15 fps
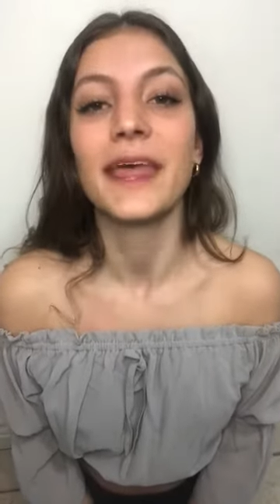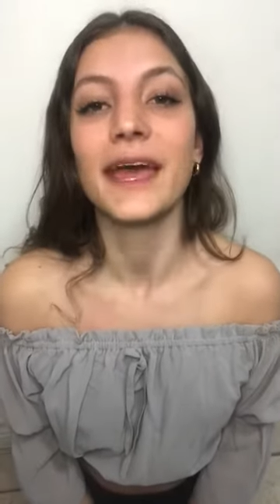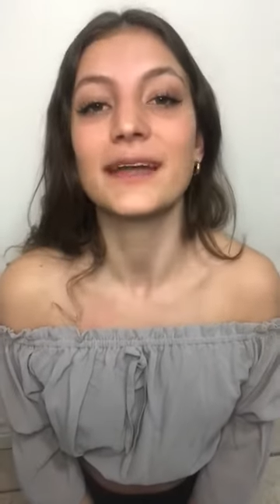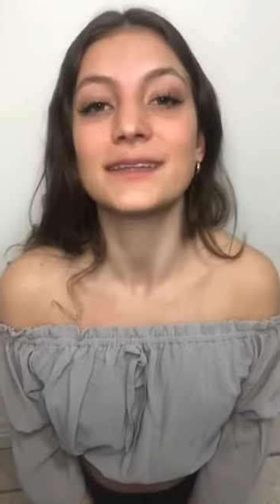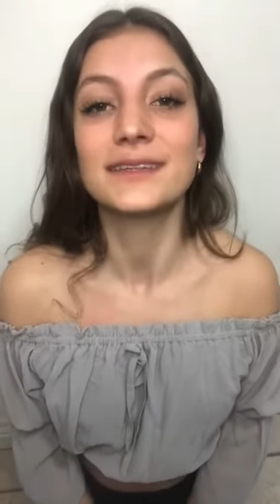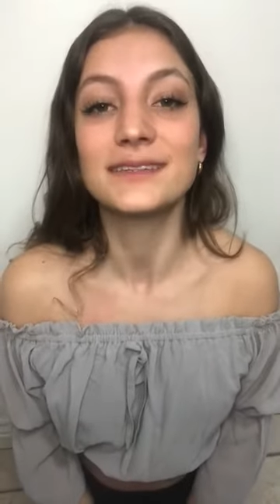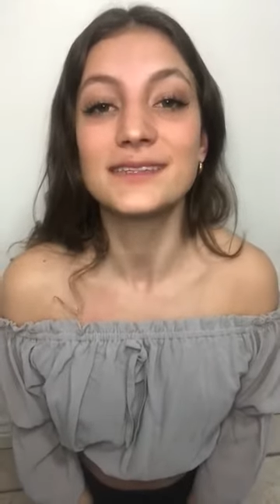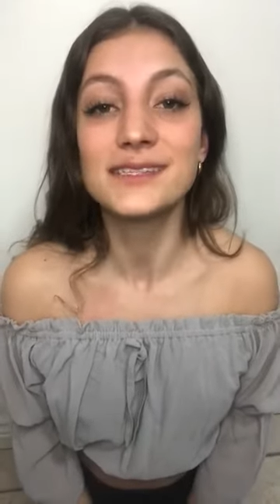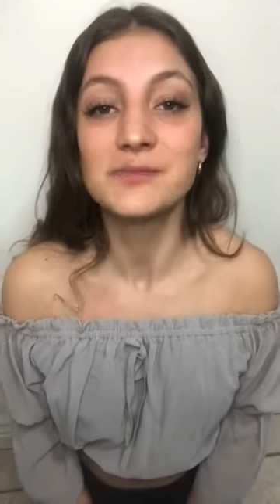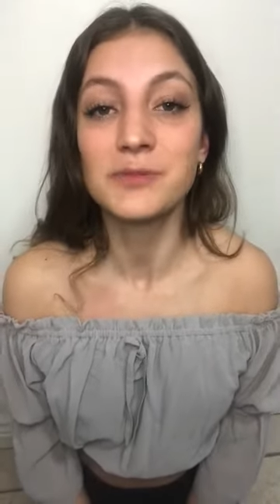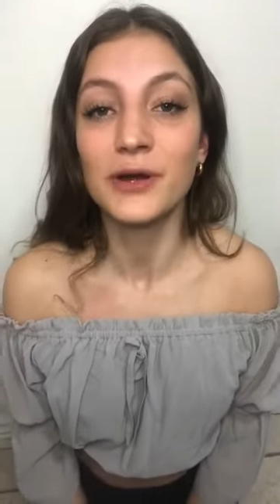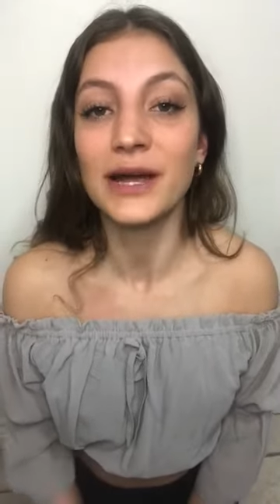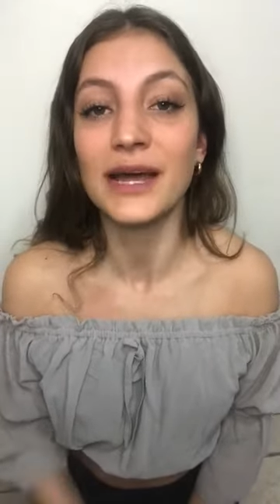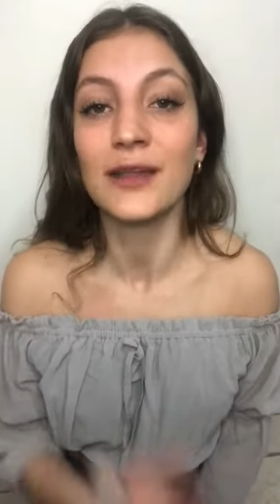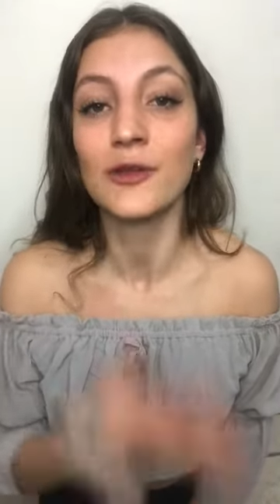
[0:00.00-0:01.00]
And in this
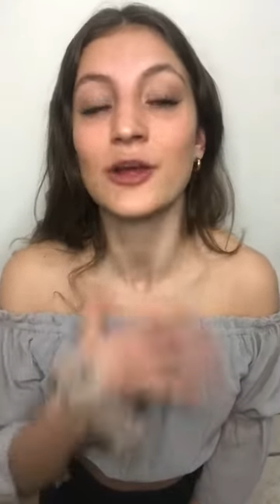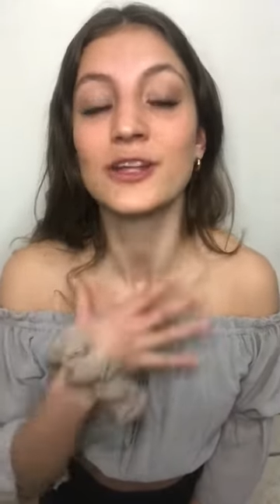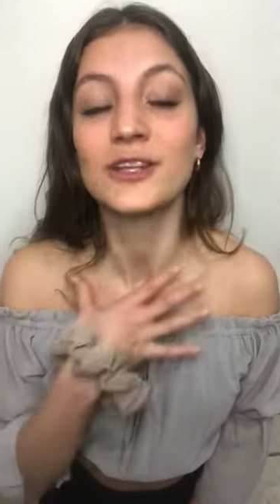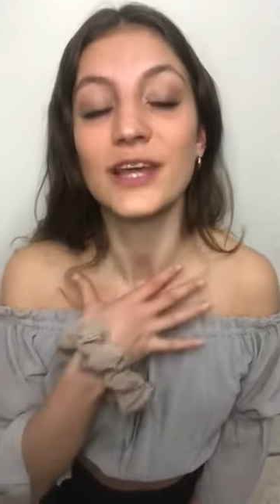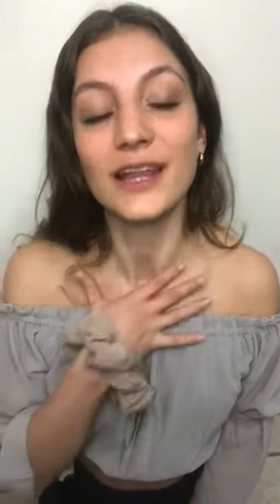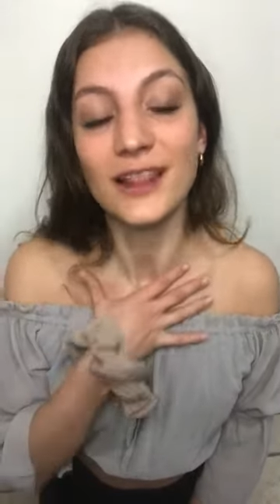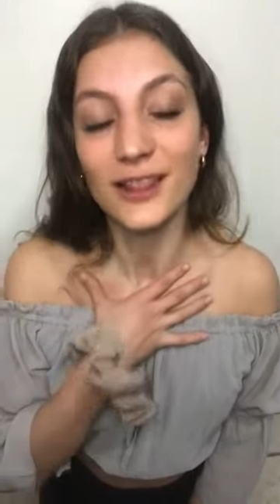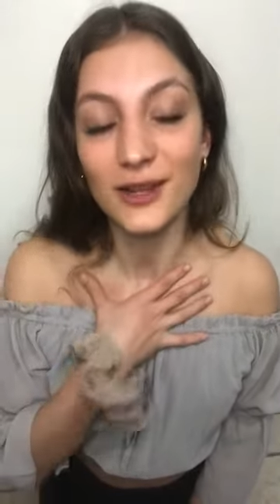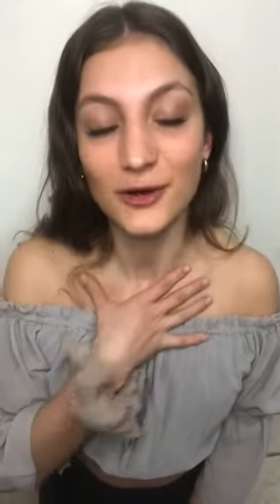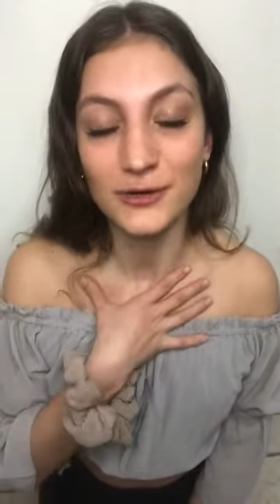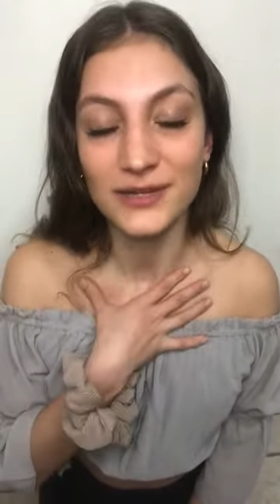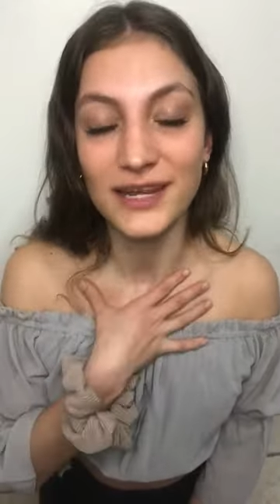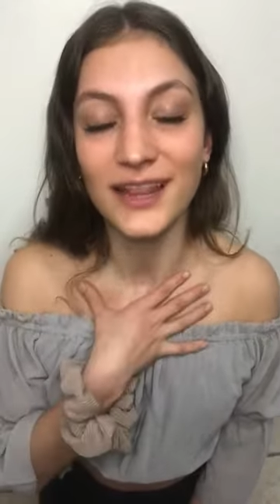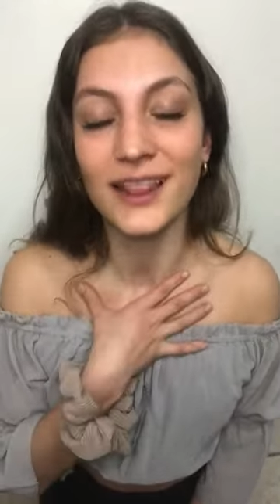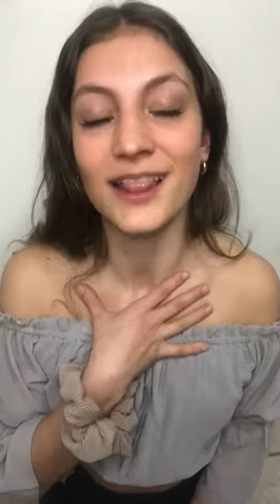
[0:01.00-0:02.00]
blog, I learned a
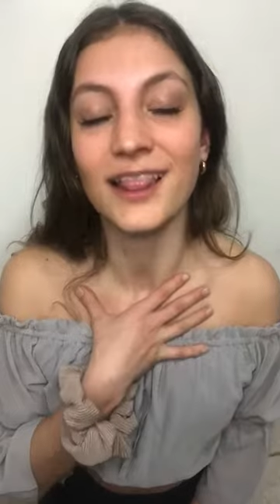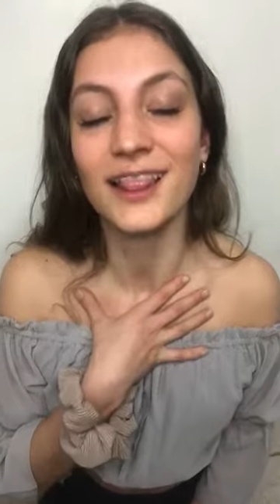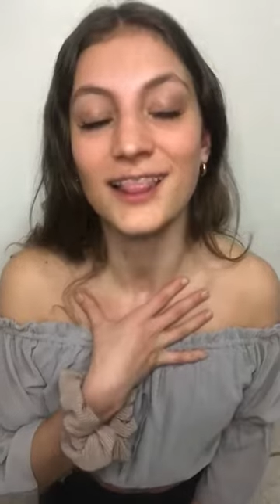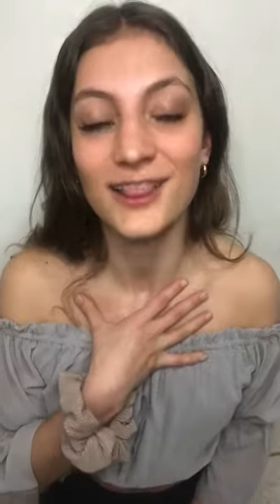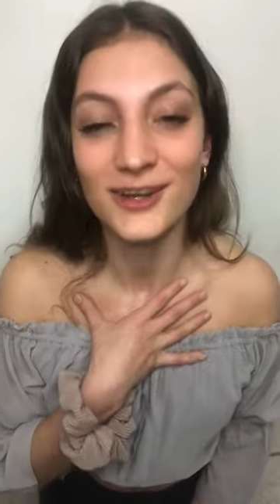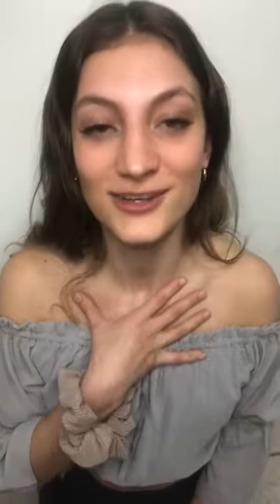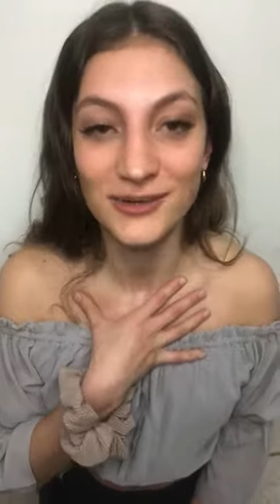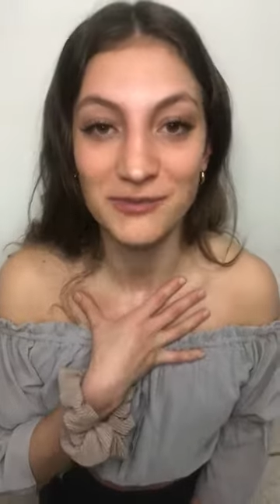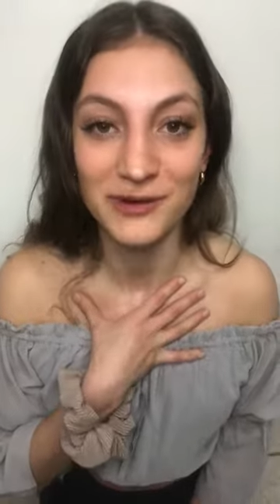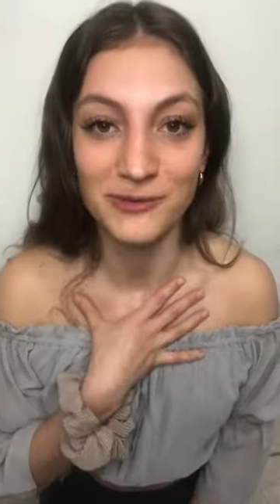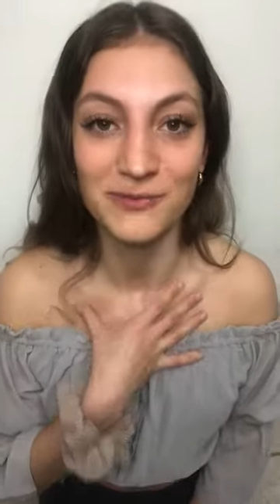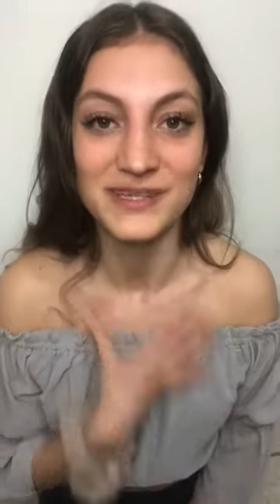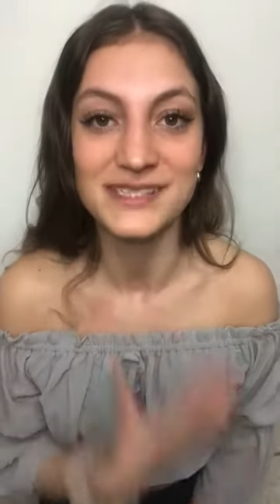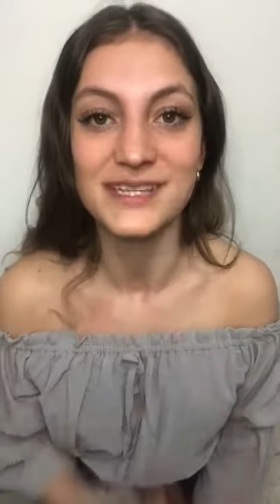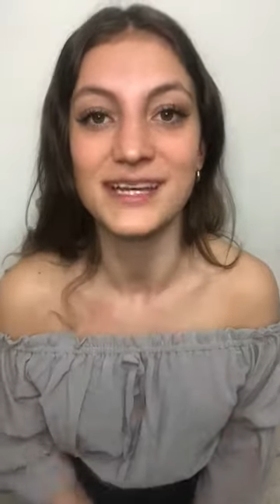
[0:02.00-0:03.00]
lot
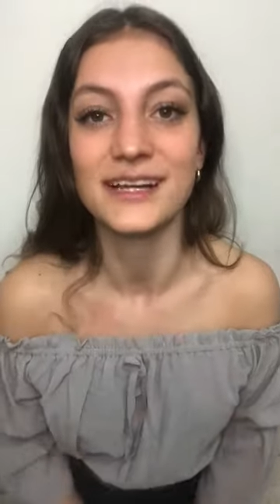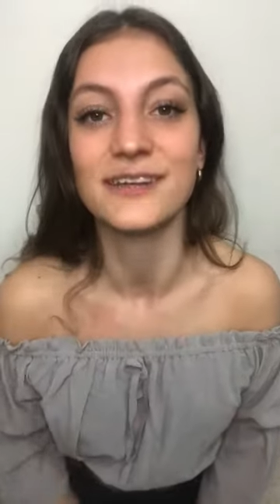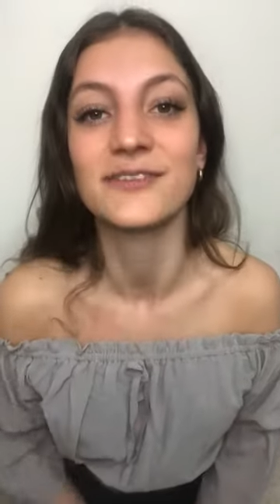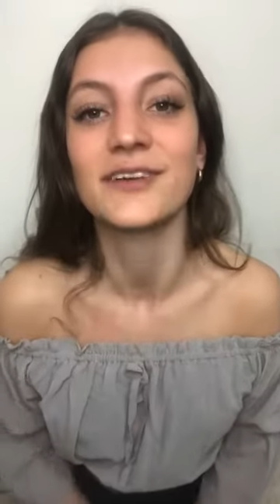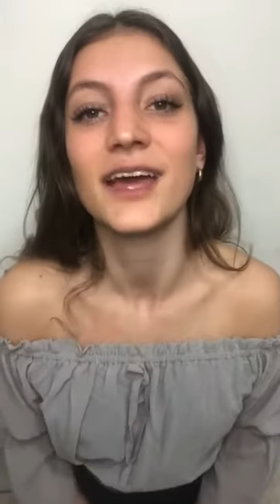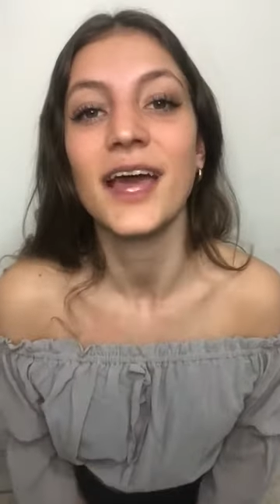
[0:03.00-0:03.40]
about myself.